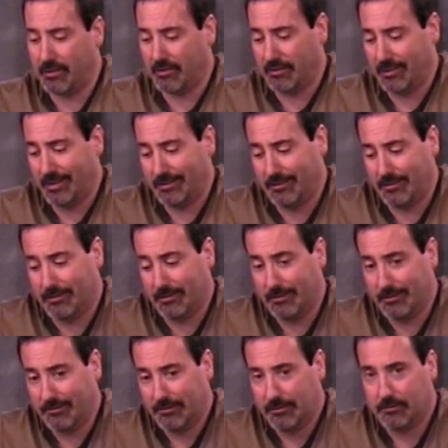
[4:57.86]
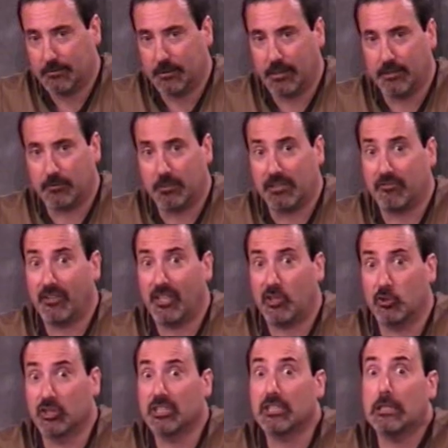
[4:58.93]
uh, that uh, tightens my sphincter
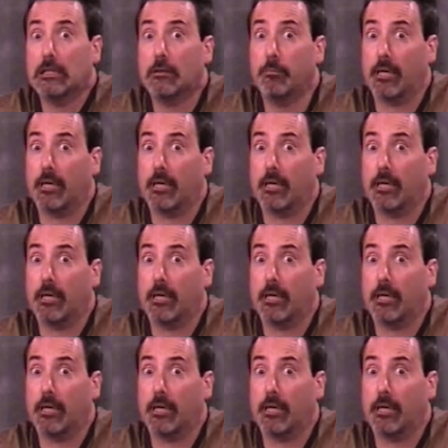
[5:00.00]
just a little bit.